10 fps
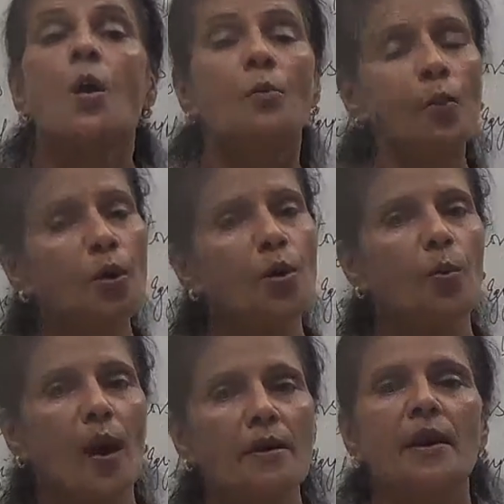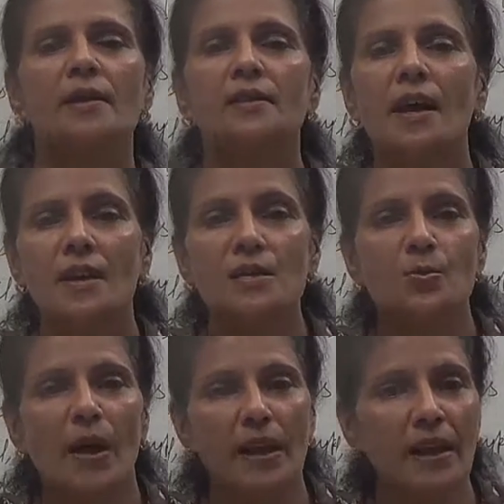Moreover, there is
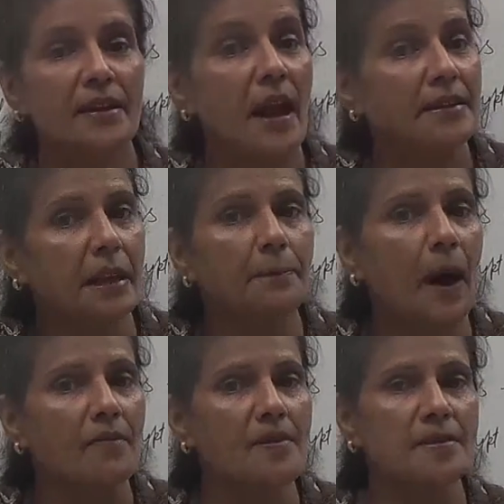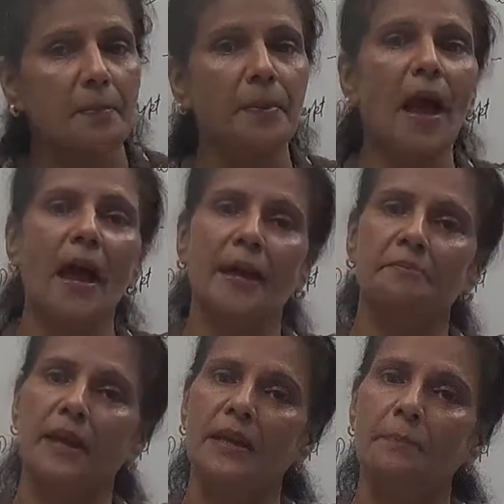very erratic power supply at
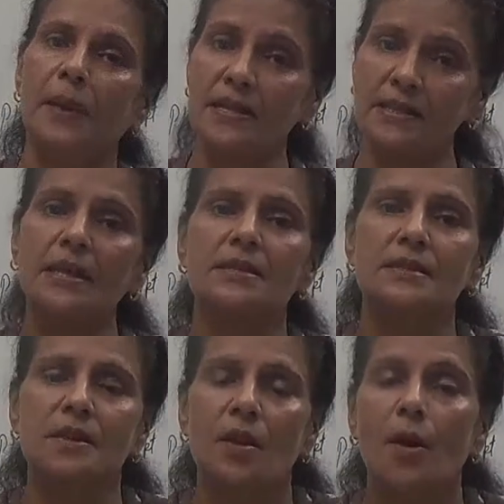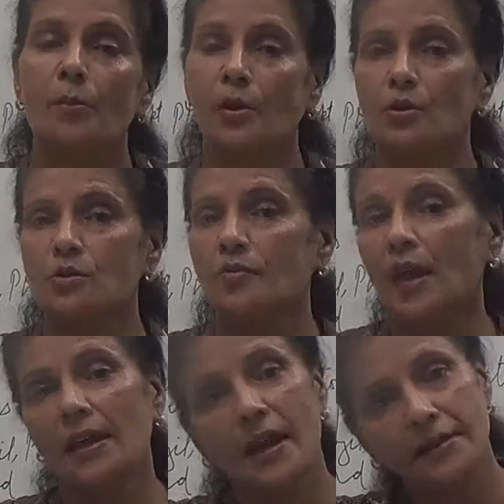many places. Because of the
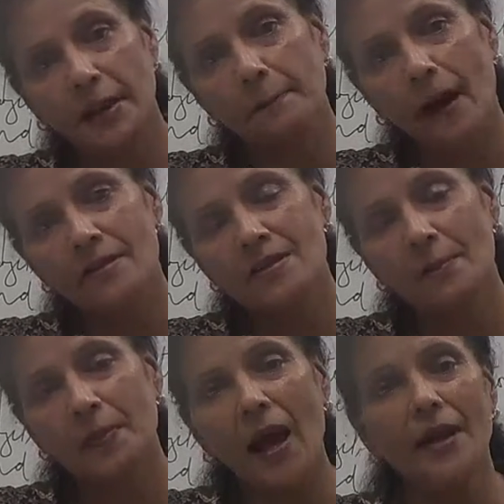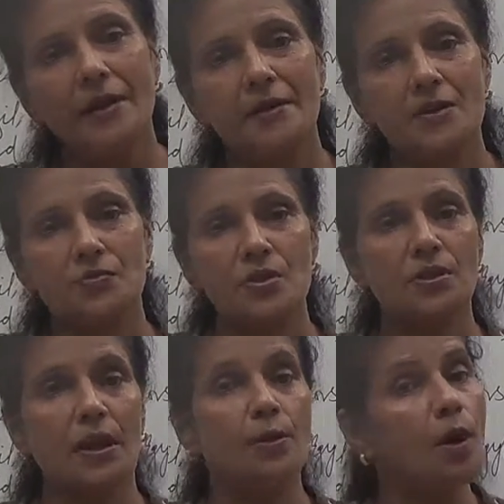erratic power supply, industries
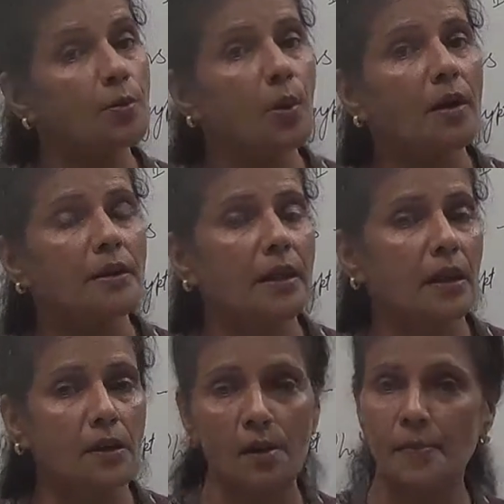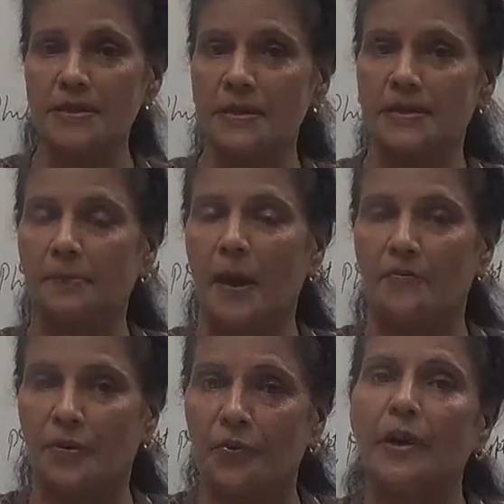cannot work, they cannot be set up
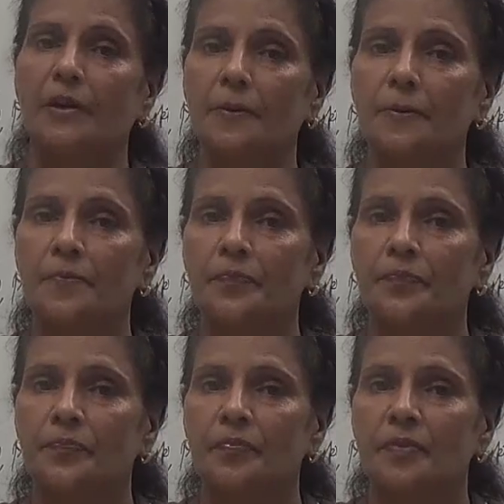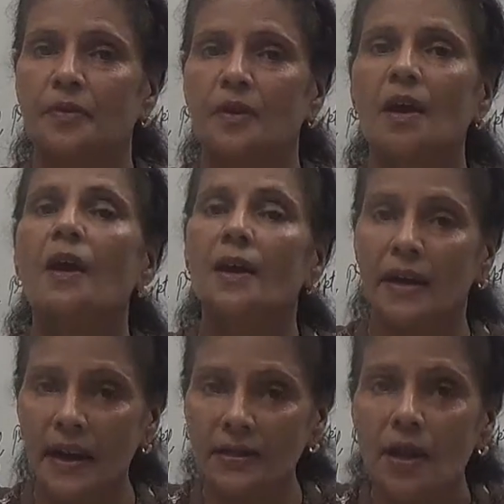everywhere.
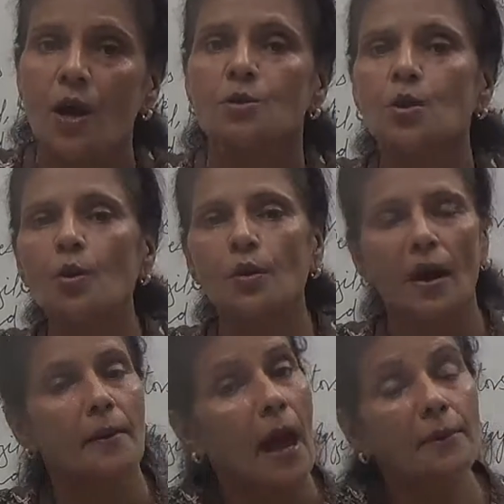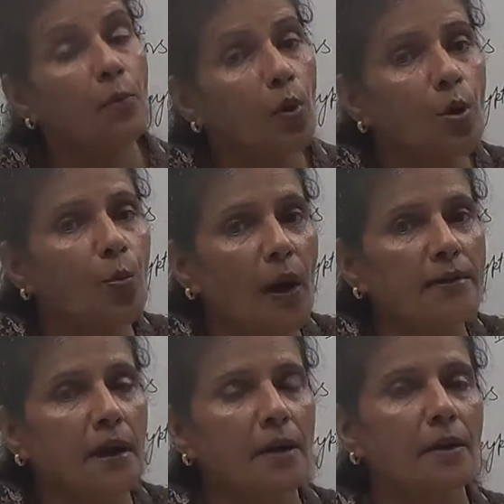Correct? So, and
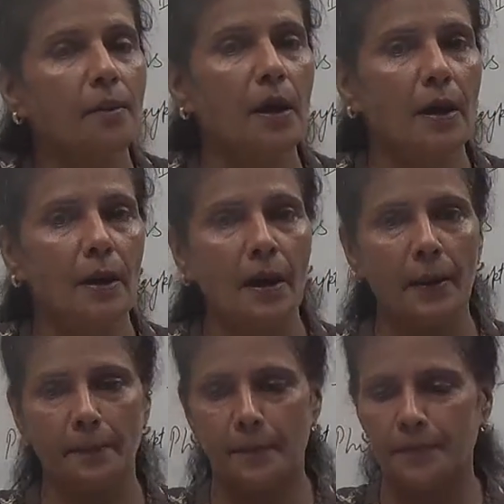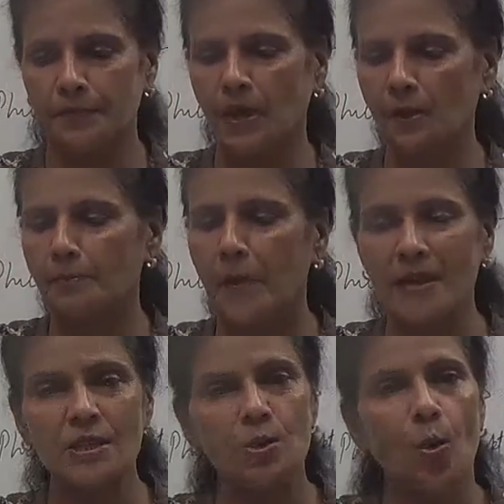moreover, the
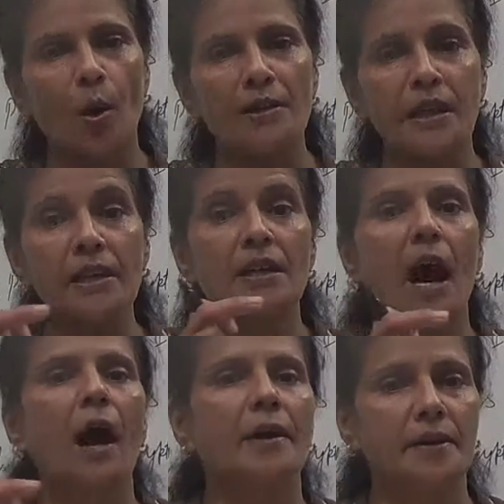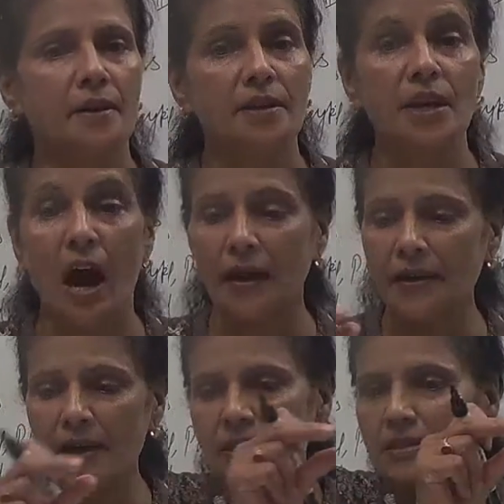best quality yarn
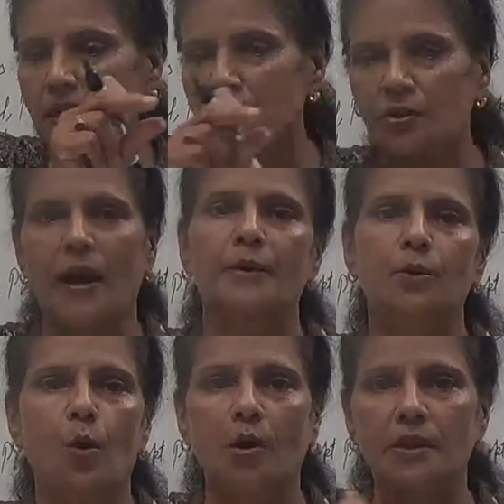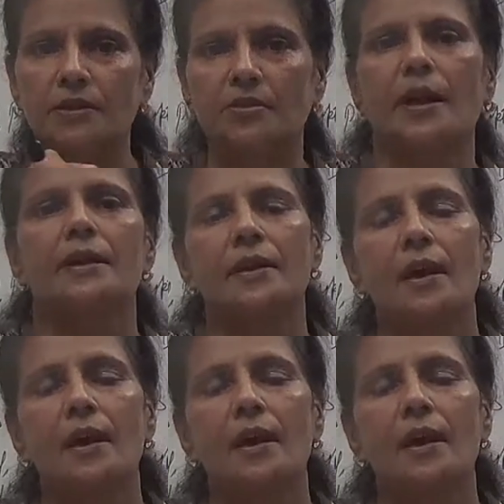is the thread, cotton thread,